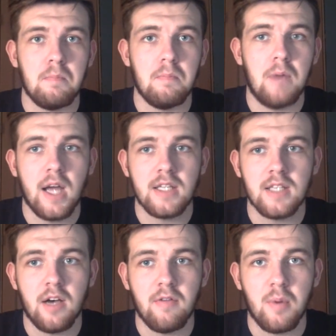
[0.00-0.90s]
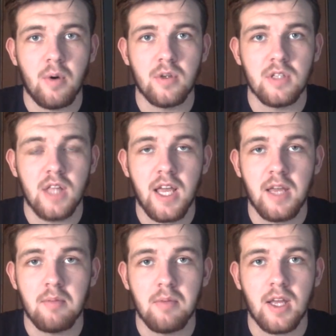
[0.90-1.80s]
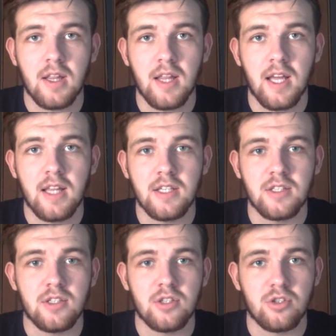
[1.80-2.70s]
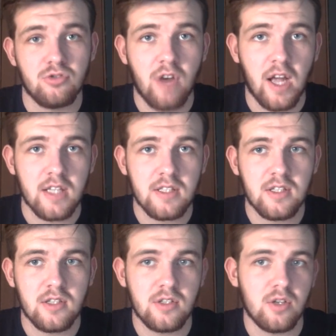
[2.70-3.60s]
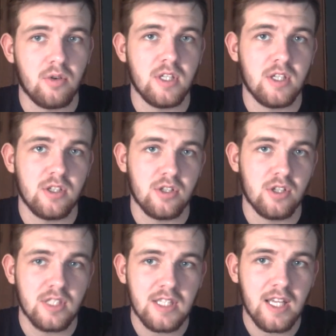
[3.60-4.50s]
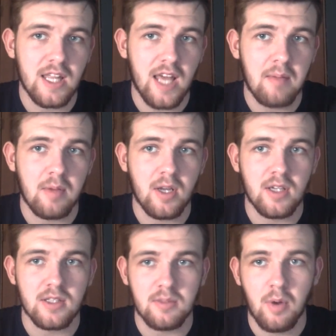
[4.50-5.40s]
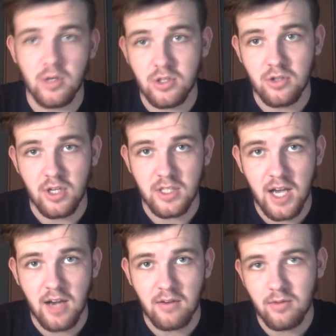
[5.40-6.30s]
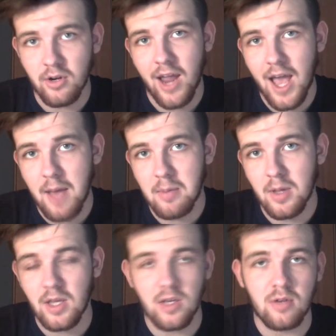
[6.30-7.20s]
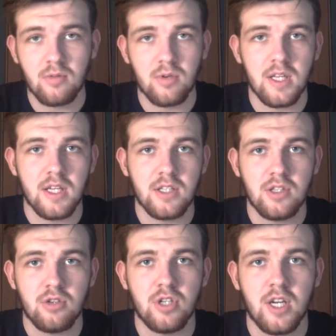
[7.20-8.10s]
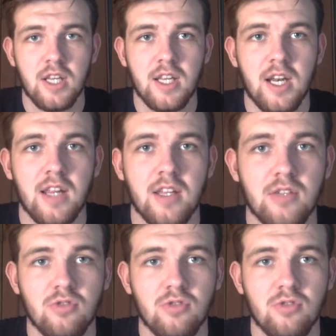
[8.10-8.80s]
myself, I'm always late, and being late leads to stress. So it's easier to see that because I'm always stressed out. When you're happy, you don't really associate that anything's